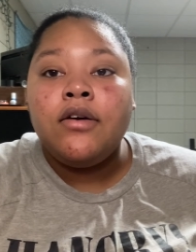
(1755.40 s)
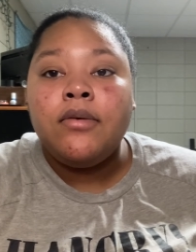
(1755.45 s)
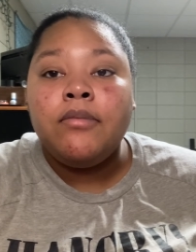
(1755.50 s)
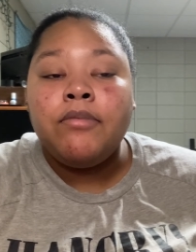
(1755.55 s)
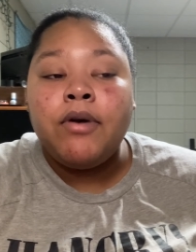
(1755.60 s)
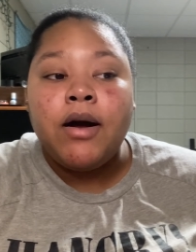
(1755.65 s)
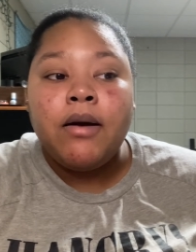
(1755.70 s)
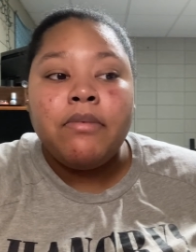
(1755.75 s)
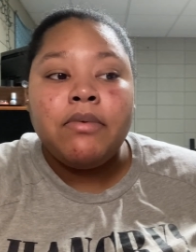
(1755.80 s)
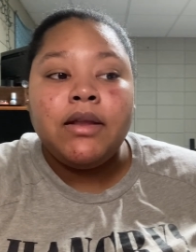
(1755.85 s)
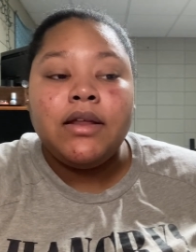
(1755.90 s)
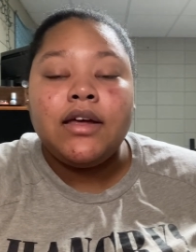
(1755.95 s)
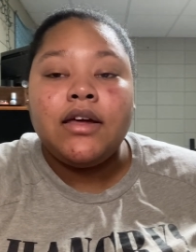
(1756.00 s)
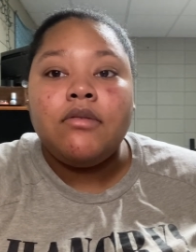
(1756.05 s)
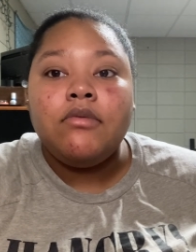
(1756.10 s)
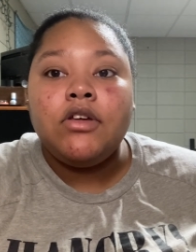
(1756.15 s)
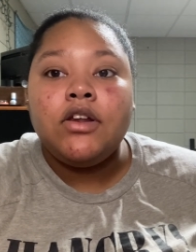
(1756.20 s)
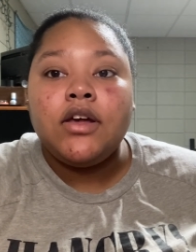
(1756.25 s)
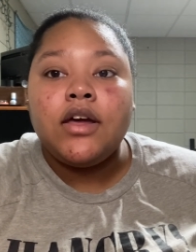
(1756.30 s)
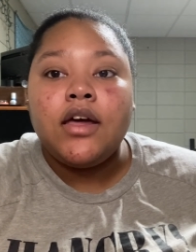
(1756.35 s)
properly
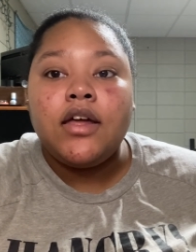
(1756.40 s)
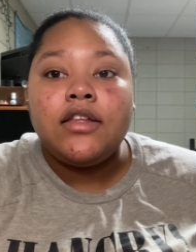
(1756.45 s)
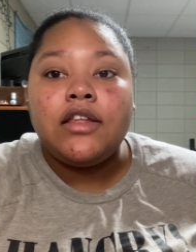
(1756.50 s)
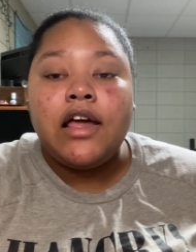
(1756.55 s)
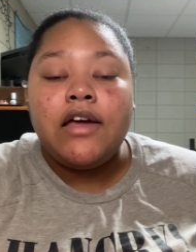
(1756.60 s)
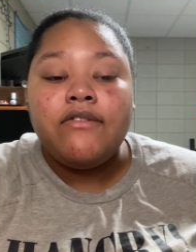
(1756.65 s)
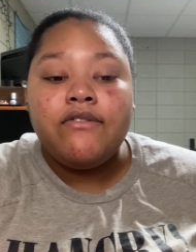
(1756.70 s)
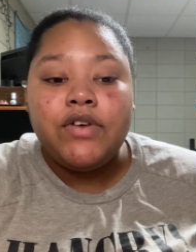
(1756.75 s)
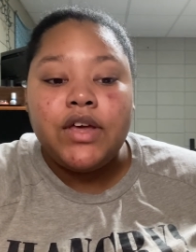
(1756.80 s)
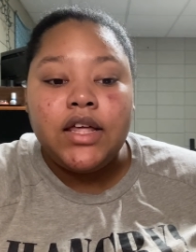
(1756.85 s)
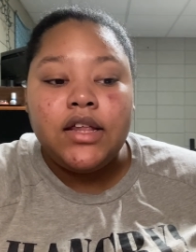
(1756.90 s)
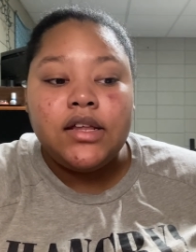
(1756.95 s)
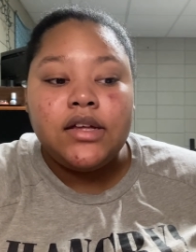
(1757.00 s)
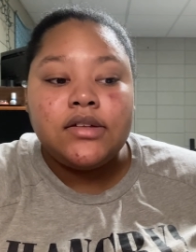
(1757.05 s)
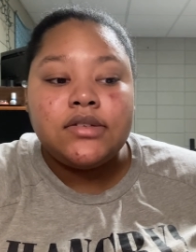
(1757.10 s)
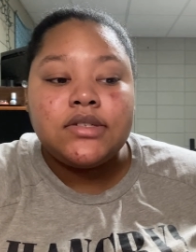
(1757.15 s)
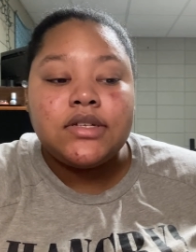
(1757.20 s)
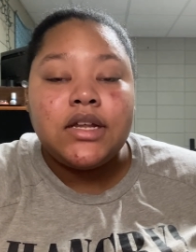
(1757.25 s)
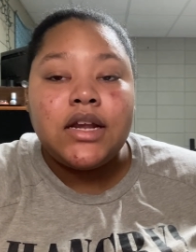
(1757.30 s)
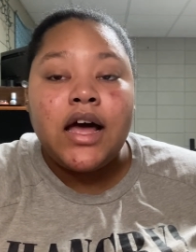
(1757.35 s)
communicate their
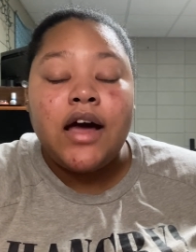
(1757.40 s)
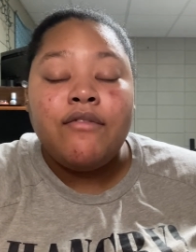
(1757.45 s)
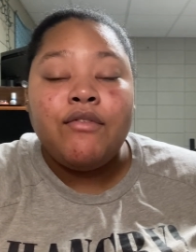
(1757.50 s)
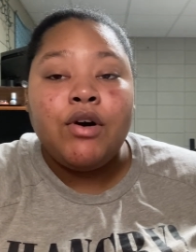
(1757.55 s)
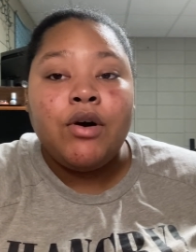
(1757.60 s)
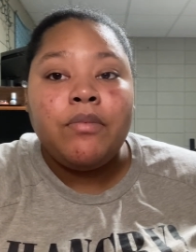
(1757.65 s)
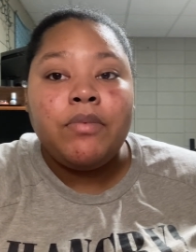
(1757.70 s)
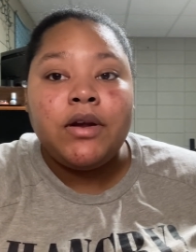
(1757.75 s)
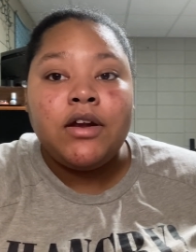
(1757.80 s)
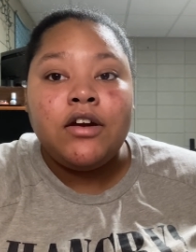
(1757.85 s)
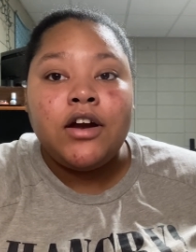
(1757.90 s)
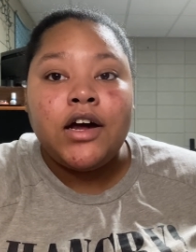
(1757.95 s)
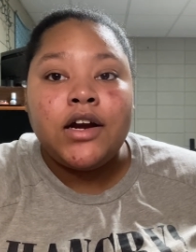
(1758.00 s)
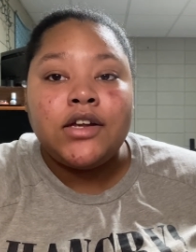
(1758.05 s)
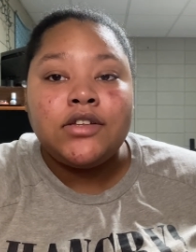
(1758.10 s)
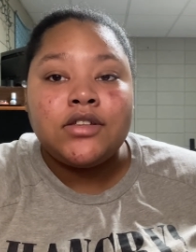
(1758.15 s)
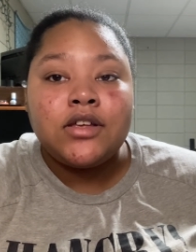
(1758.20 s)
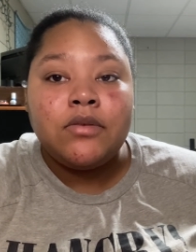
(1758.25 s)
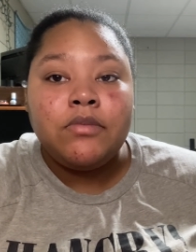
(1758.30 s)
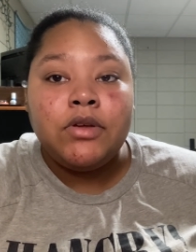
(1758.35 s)
feelings and have open and
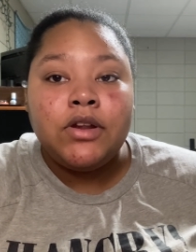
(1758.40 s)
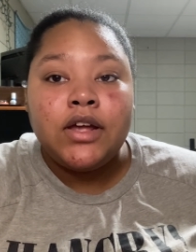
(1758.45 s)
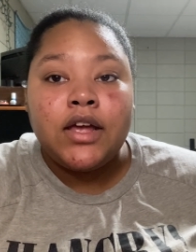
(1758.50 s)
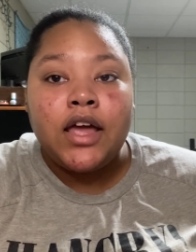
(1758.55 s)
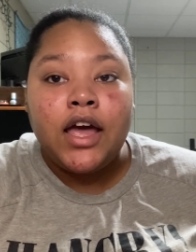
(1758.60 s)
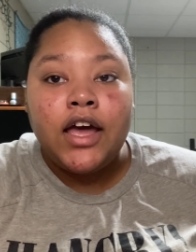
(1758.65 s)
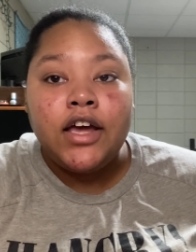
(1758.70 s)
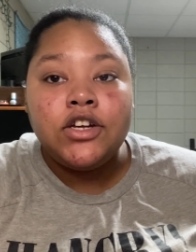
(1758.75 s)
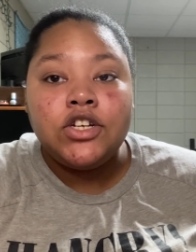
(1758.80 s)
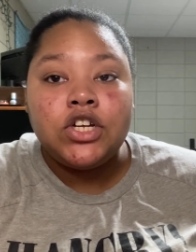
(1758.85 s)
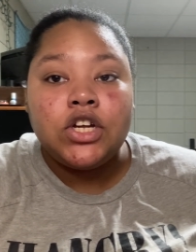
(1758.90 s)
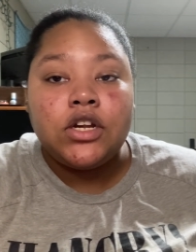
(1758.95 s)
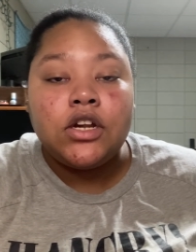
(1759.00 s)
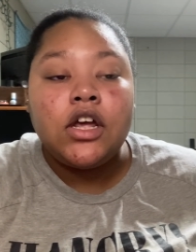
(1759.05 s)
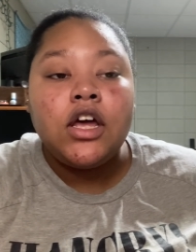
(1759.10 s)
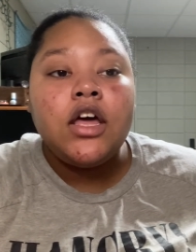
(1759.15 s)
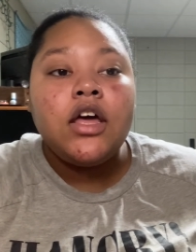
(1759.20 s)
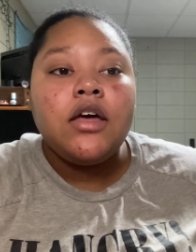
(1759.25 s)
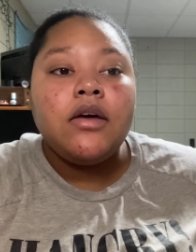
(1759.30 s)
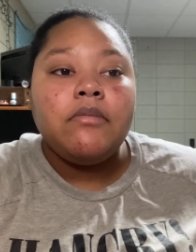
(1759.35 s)
honest communication,
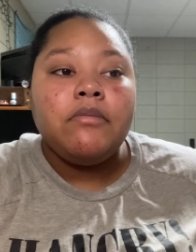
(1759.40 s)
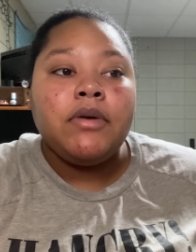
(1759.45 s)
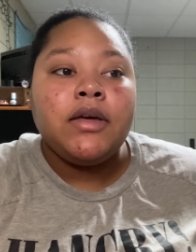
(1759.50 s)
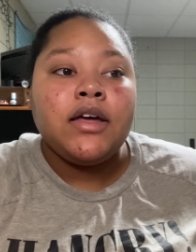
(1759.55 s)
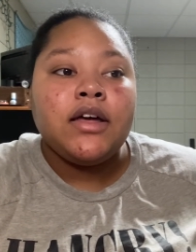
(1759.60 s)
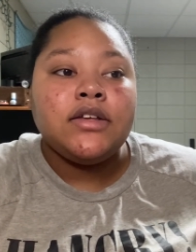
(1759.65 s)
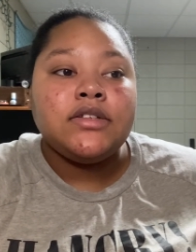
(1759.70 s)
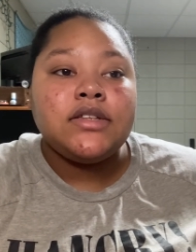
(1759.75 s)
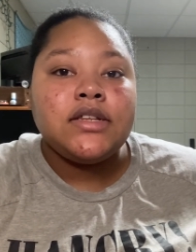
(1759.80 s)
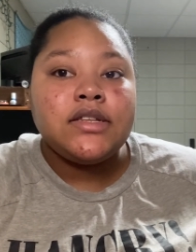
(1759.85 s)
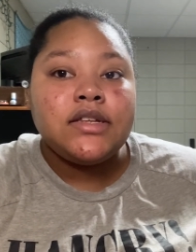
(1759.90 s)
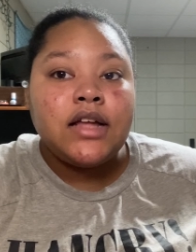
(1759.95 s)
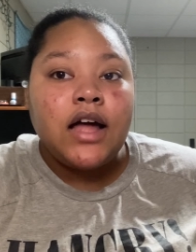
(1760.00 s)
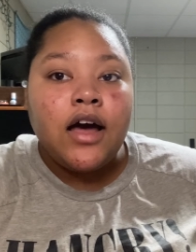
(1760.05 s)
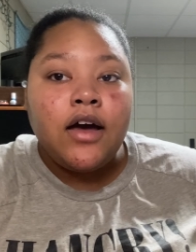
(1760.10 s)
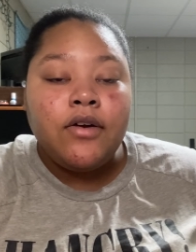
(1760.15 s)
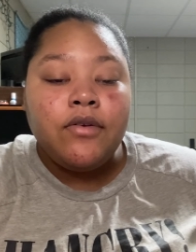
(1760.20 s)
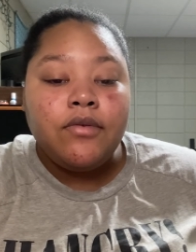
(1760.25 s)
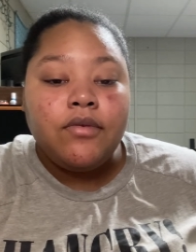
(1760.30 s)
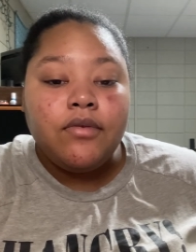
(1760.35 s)
because it's
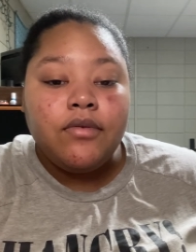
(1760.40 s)
not